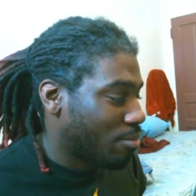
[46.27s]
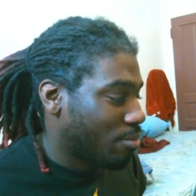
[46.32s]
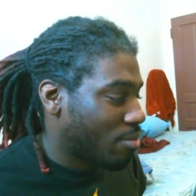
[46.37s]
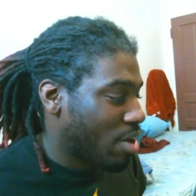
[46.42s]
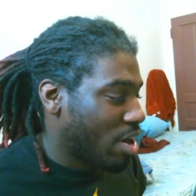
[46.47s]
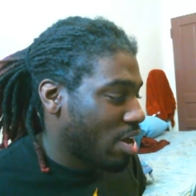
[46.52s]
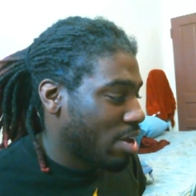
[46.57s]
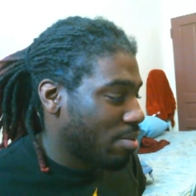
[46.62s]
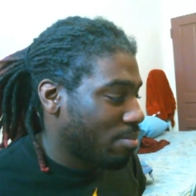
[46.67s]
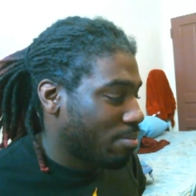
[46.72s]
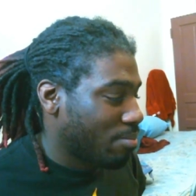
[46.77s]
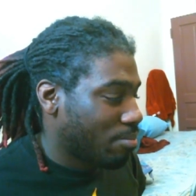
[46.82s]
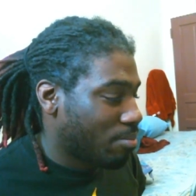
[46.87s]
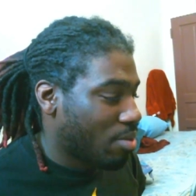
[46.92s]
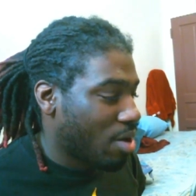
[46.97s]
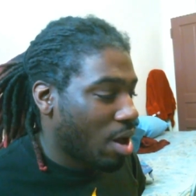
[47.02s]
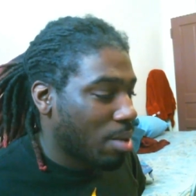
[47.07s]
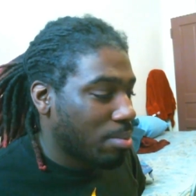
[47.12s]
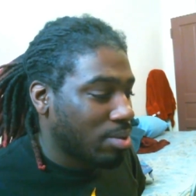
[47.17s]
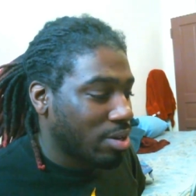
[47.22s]
Right.
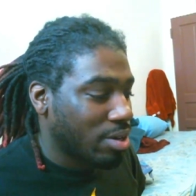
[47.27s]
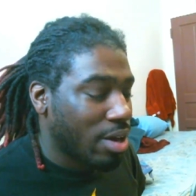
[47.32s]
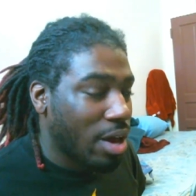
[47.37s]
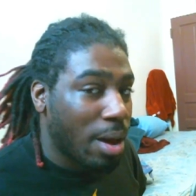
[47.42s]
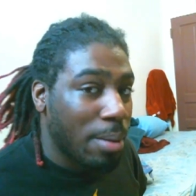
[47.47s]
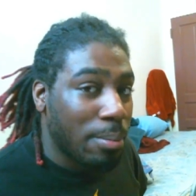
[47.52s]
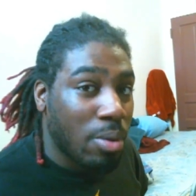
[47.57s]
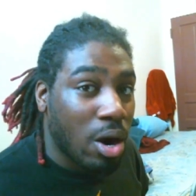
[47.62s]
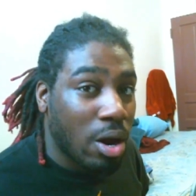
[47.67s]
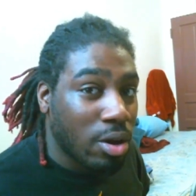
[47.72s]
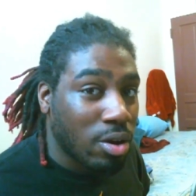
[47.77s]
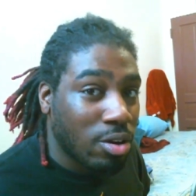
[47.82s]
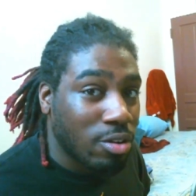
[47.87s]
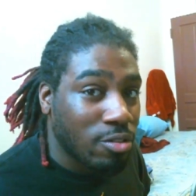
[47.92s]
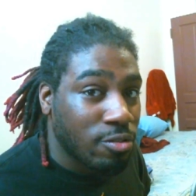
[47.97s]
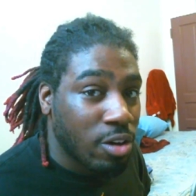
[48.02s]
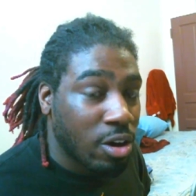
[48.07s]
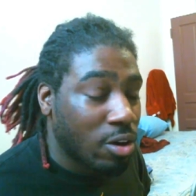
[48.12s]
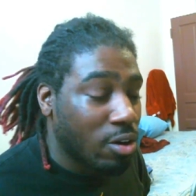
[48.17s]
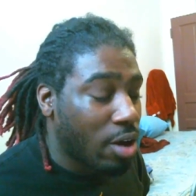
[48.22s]
Probably. I'm probably gonna
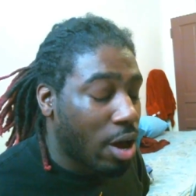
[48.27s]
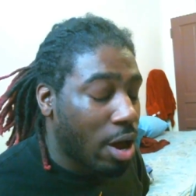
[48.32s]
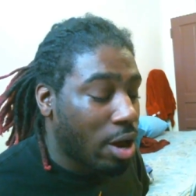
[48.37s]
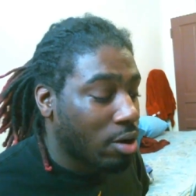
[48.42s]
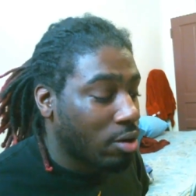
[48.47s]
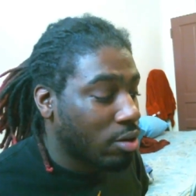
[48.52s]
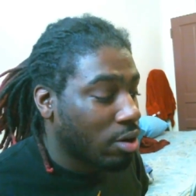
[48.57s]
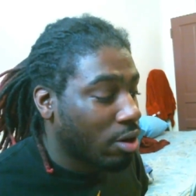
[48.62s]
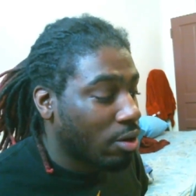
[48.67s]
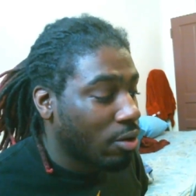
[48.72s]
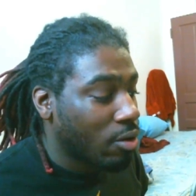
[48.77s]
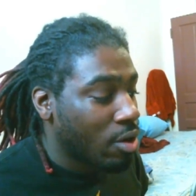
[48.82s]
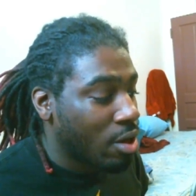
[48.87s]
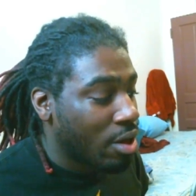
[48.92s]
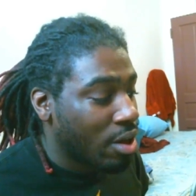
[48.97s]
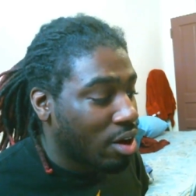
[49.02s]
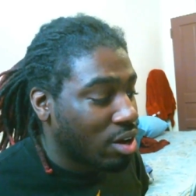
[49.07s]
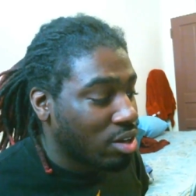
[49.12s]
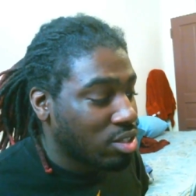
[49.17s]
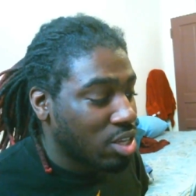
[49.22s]
fail. I don't know.
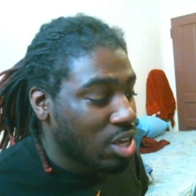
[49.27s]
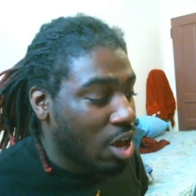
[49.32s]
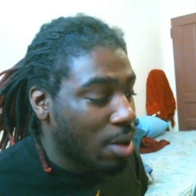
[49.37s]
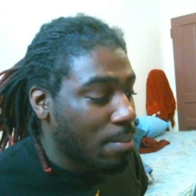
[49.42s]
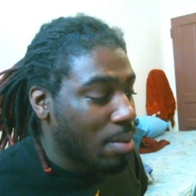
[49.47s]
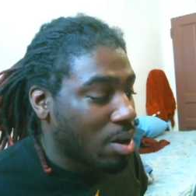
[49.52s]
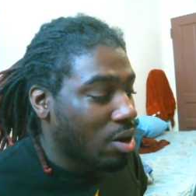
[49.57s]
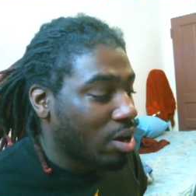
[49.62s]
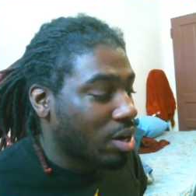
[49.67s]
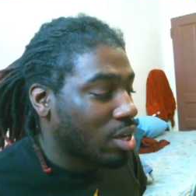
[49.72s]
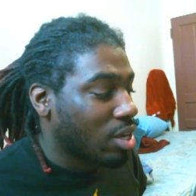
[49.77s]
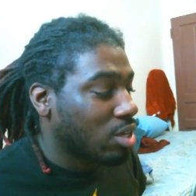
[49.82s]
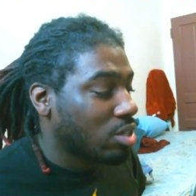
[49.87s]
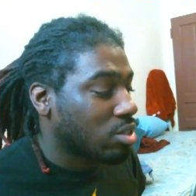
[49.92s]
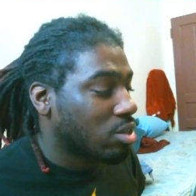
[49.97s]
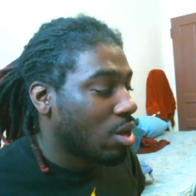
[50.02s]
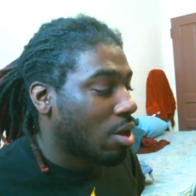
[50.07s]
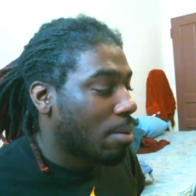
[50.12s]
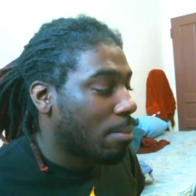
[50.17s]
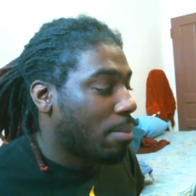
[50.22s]
Let's see how my luck
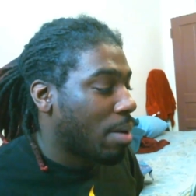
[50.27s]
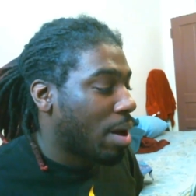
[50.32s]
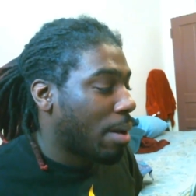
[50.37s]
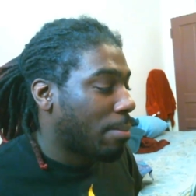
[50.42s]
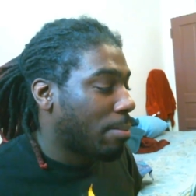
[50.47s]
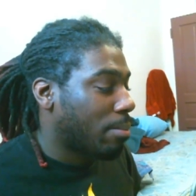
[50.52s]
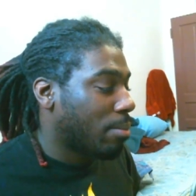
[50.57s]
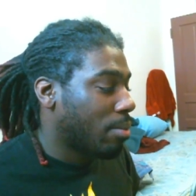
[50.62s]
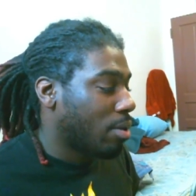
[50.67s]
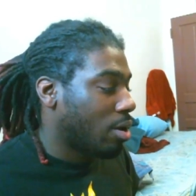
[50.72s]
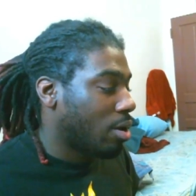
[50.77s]
is. But